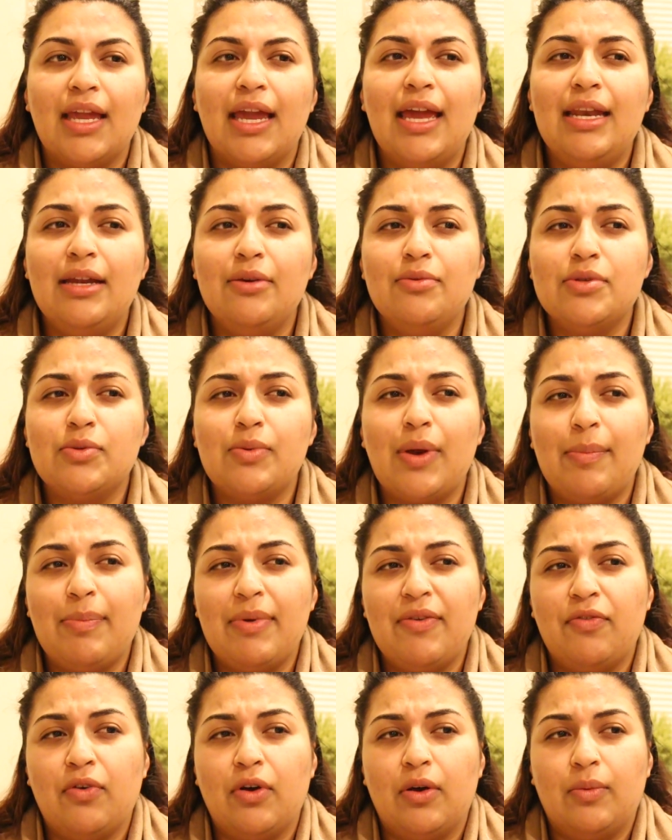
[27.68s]
it was right
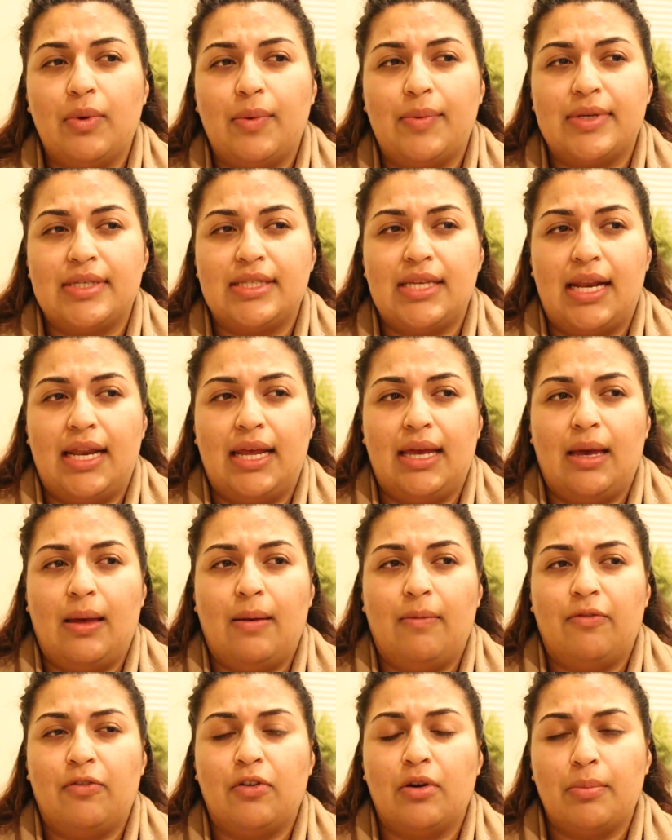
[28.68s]
before we were setting
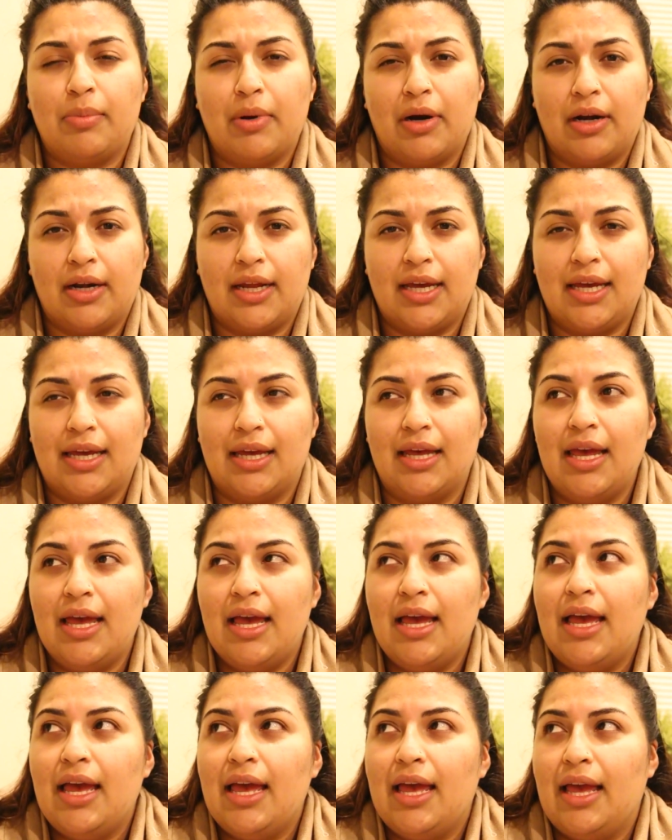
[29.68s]
up for a party.
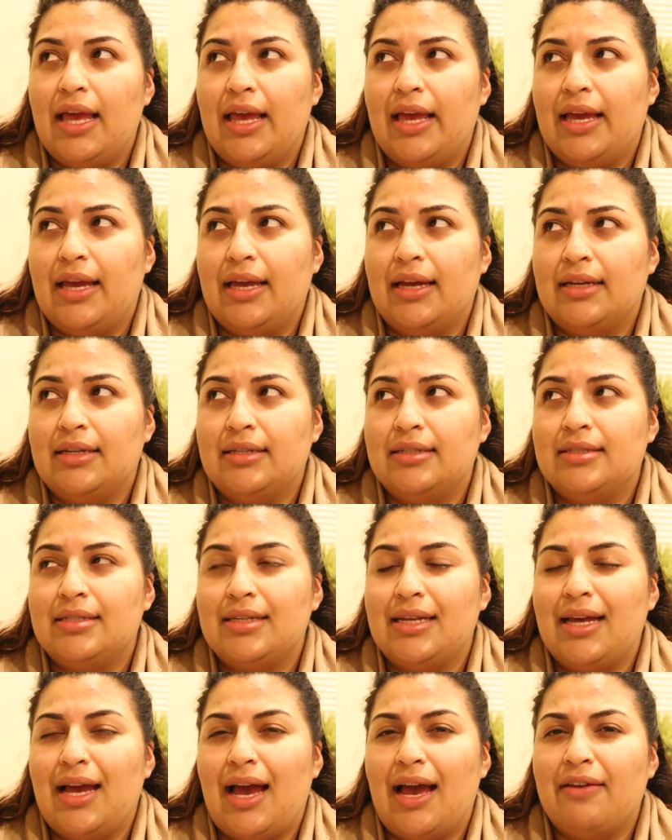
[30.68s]
And
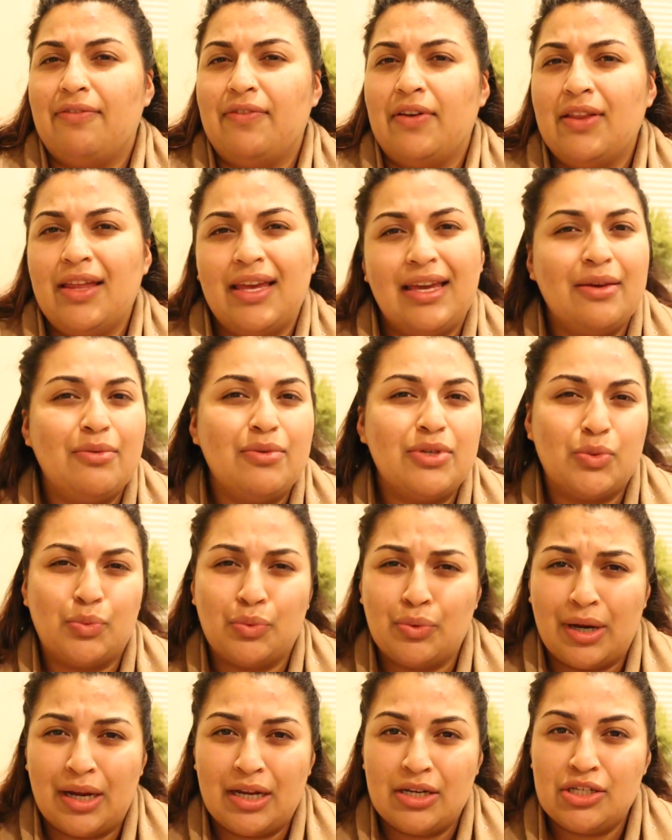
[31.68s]
I felt like it was
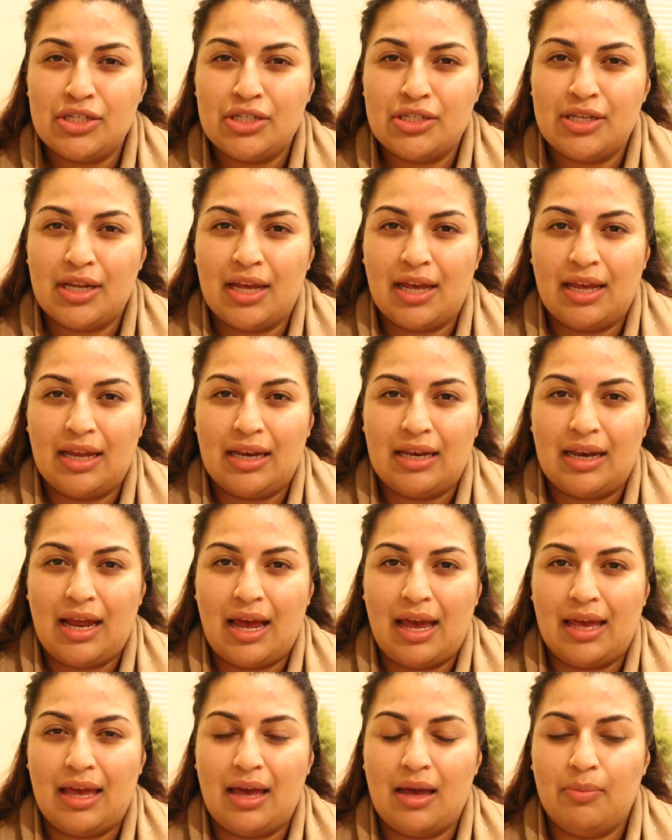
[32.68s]
rushed, and
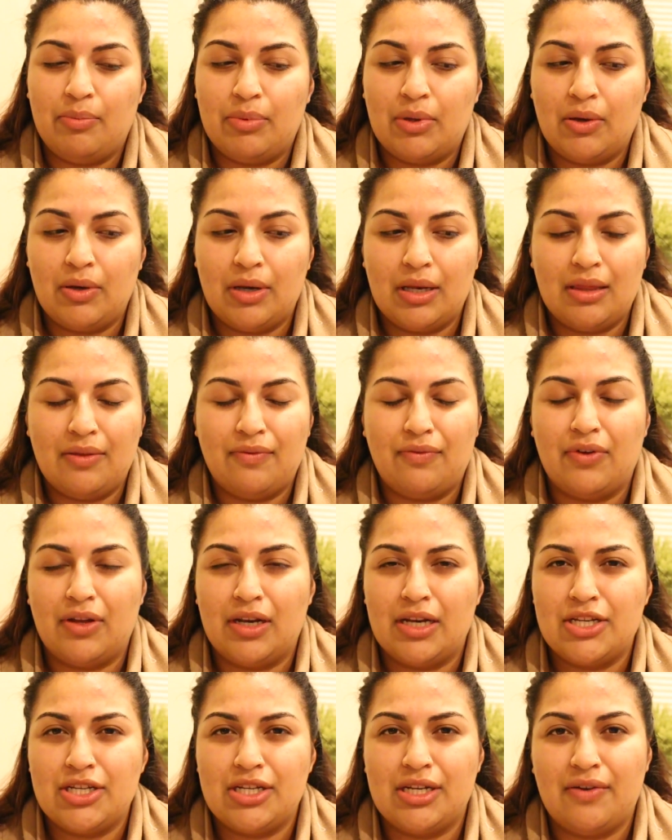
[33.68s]
I uploaded the
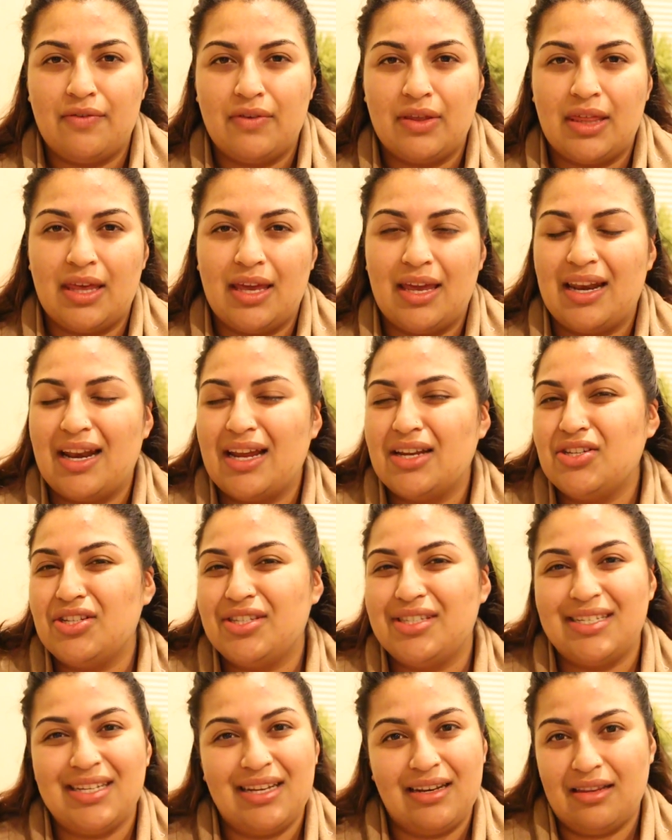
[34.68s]
footage and everything, and I
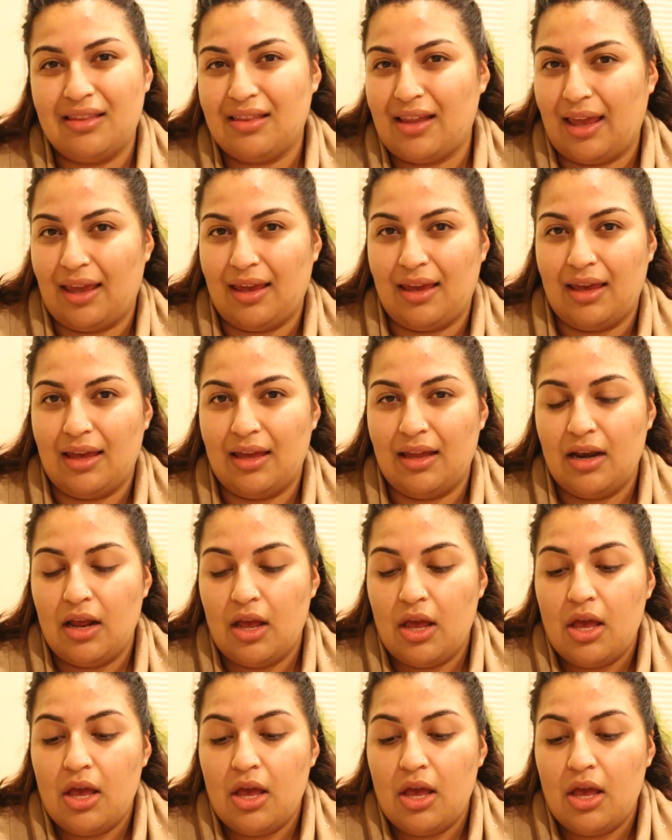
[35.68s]
just didn't like it.